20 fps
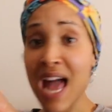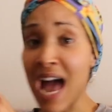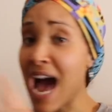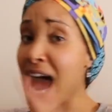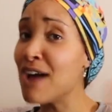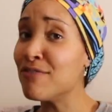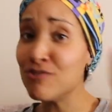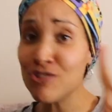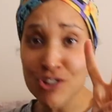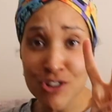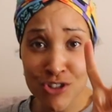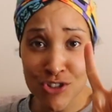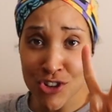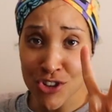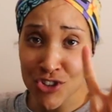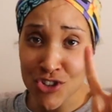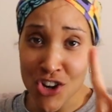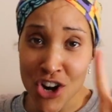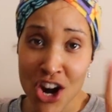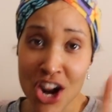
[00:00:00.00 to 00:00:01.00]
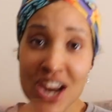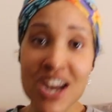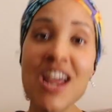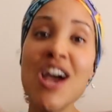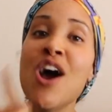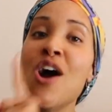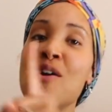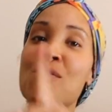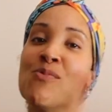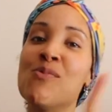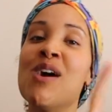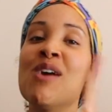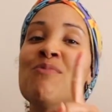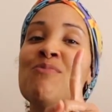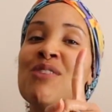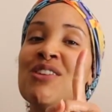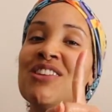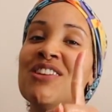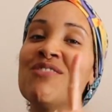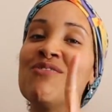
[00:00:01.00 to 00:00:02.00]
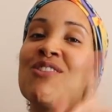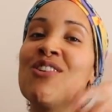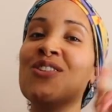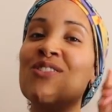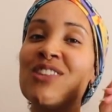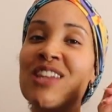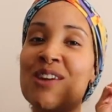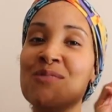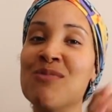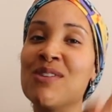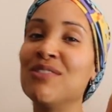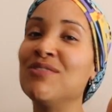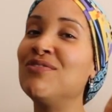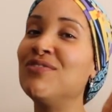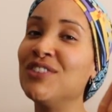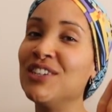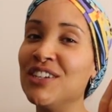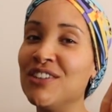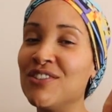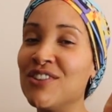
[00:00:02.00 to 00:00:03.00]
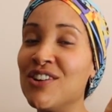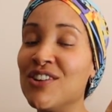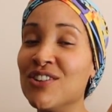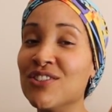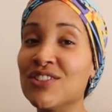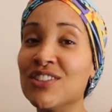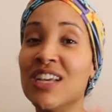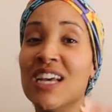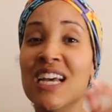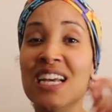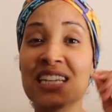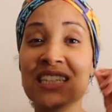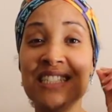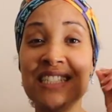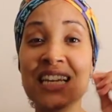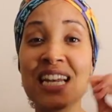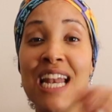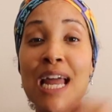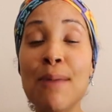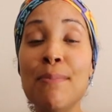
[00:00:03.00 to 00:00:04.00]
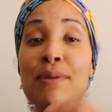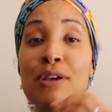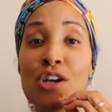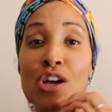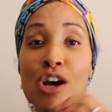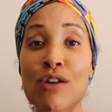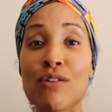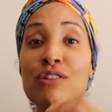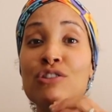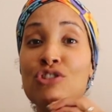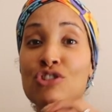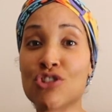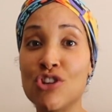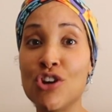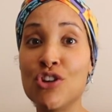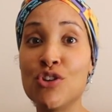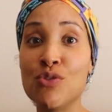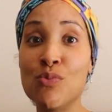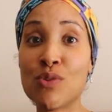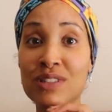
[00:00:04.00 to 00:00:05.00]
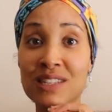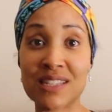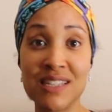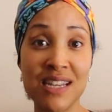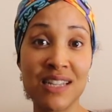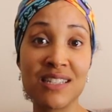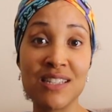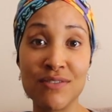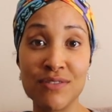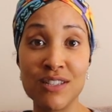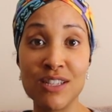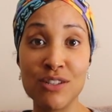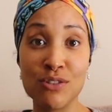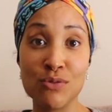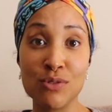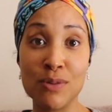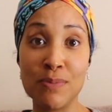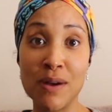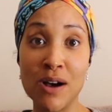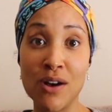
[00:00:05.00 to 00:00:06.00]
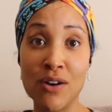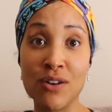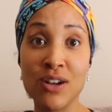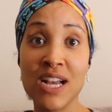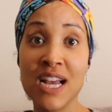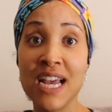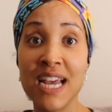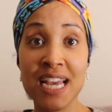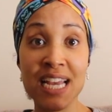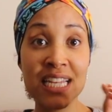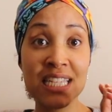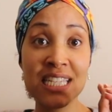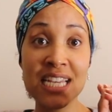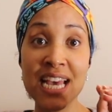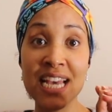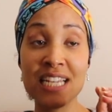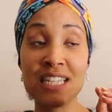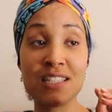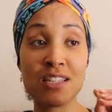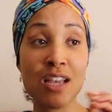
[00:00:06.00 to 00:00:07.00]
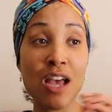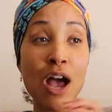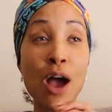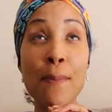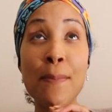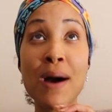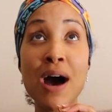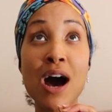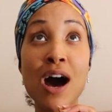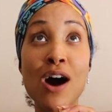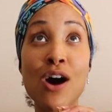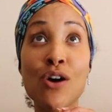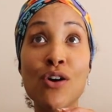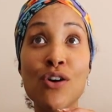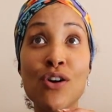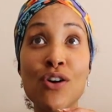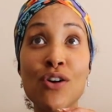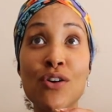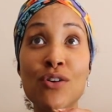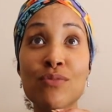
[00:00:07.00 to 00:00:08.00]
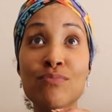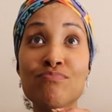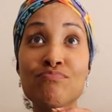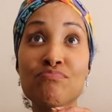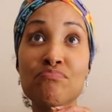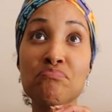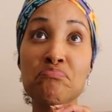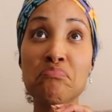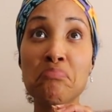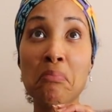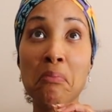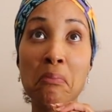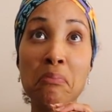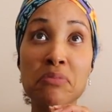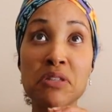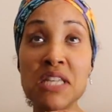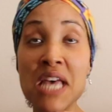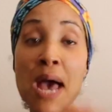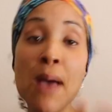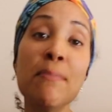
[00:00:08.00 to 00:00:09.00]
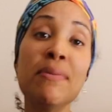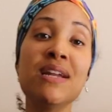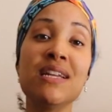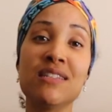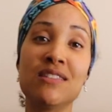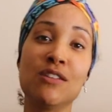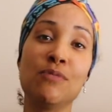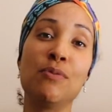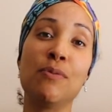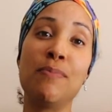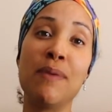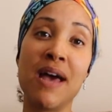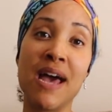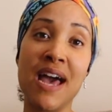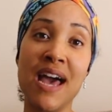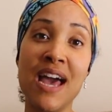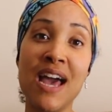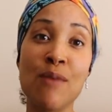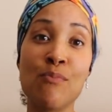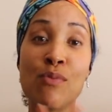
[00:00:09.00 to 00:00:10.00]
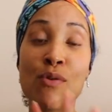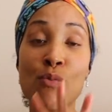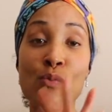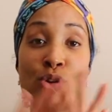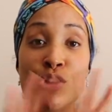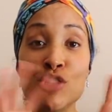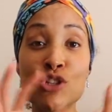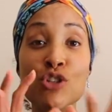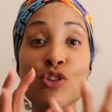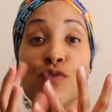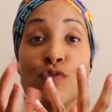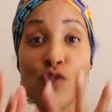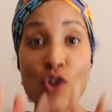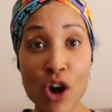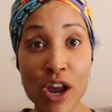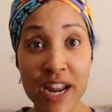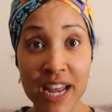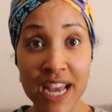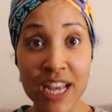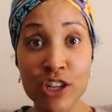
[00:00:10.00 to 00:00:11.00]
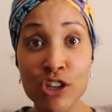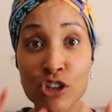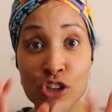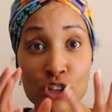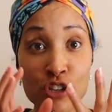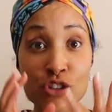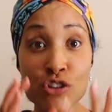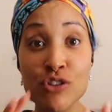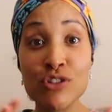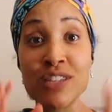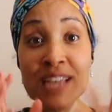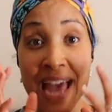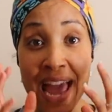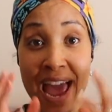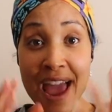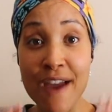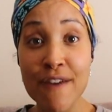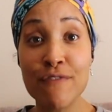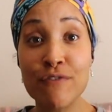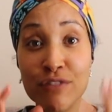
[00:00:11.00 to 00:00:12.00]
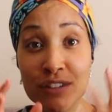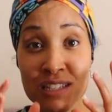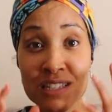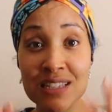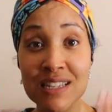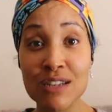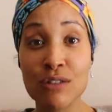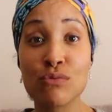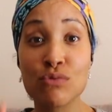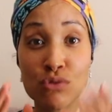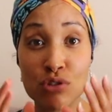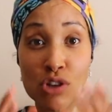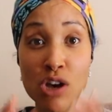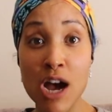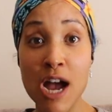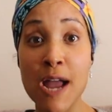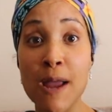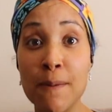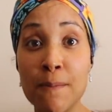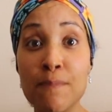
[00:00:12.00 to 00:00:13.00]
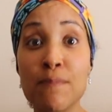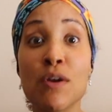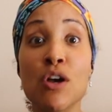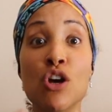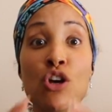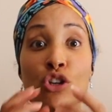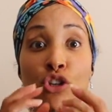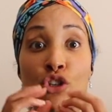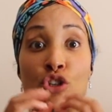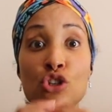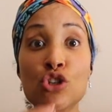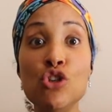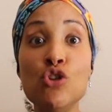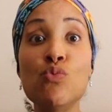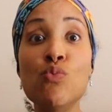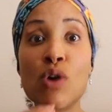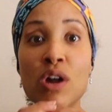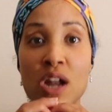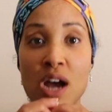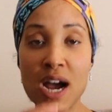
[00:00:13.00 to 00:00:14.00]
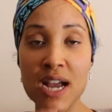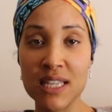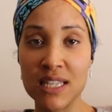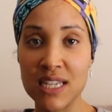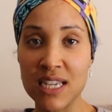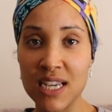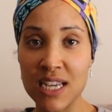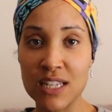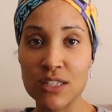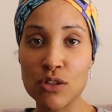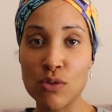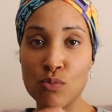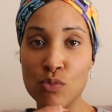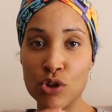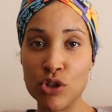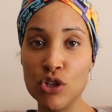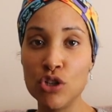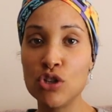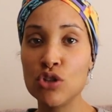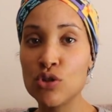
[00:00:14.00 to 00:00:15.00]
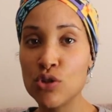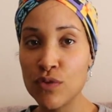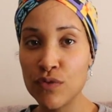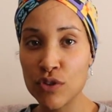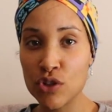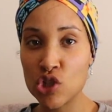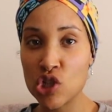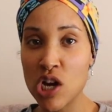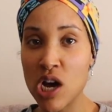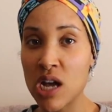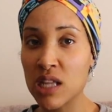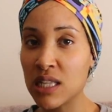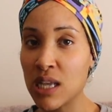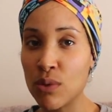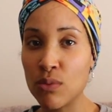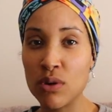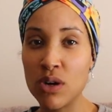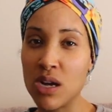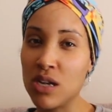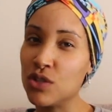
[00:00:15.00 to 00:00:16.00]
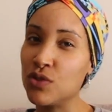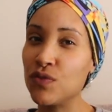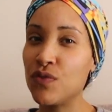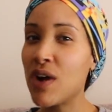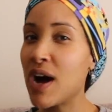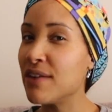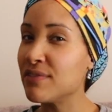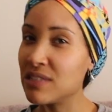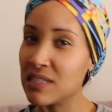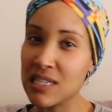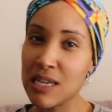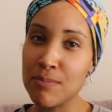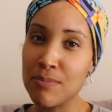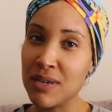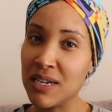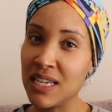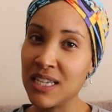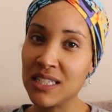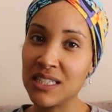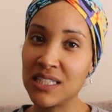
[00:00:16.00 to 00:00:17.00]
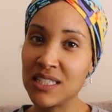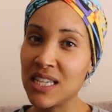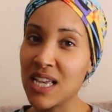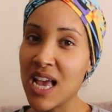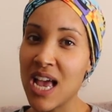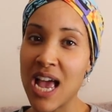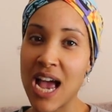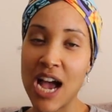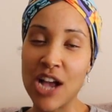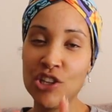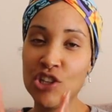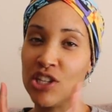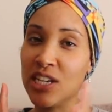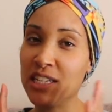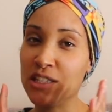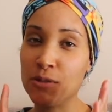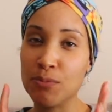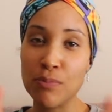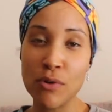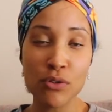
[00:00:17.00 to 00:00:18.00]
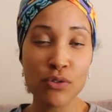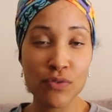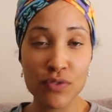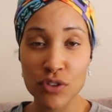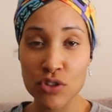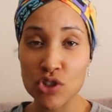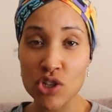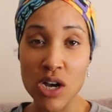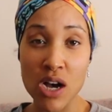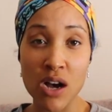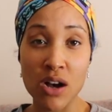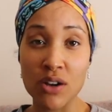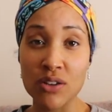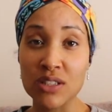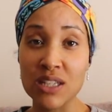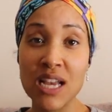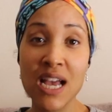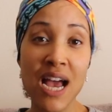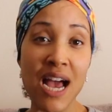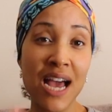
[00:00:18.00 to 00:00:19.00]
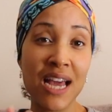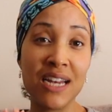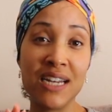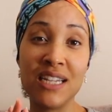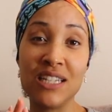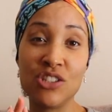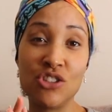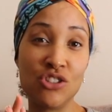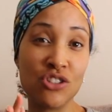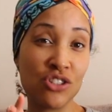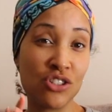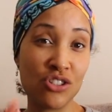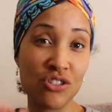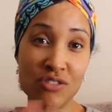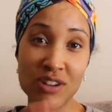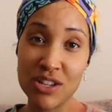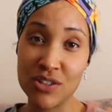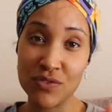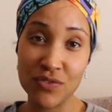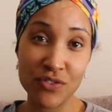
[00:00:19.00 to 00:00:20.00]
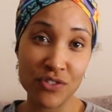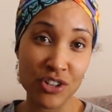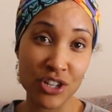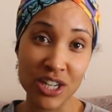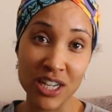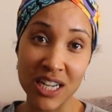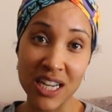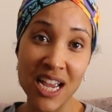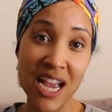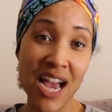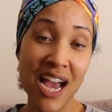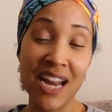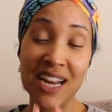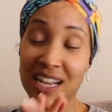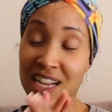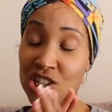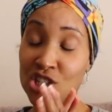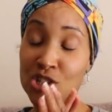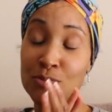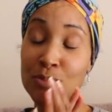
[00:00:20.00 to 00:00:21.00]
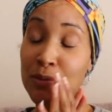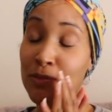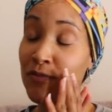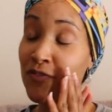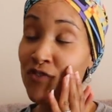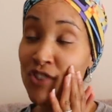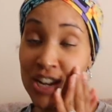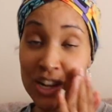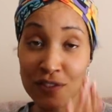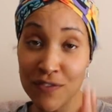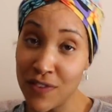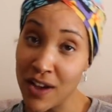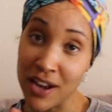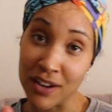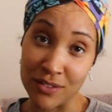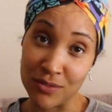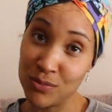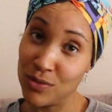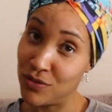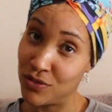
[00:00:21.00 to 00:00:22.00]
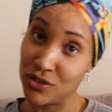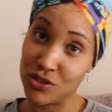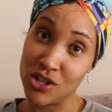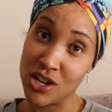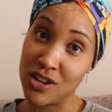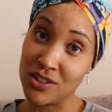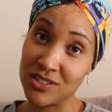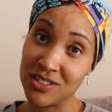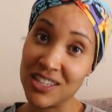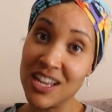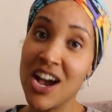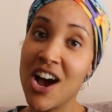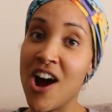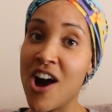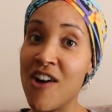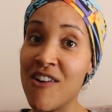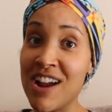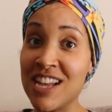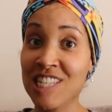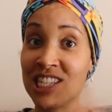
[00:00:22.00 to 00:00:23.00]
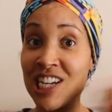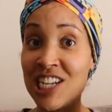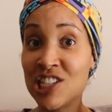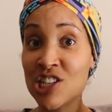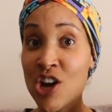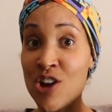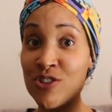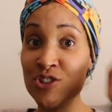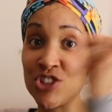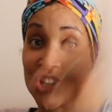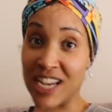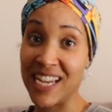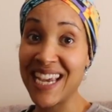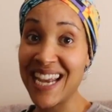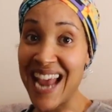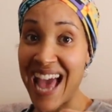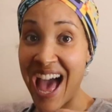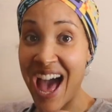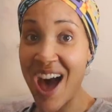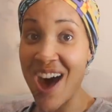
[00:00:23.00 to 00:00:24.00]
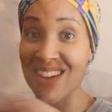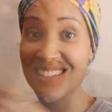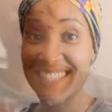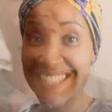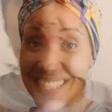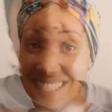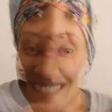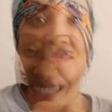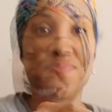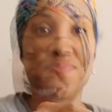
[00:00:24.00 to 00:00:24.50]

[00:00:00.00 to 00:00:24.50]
I have 2 children, 1 1-year-old and 1 3-year-old. So let me go and show you what this activity is all about. It takes about 10 minutes to prepare, but once you've got it, you can use it every single time you want ideas on what you could do with your child that will last 5 to 10 minutes, and you get to bond with your child, and it's just stress-free, and it actually be really fun with your child. All right, so let's go check it out.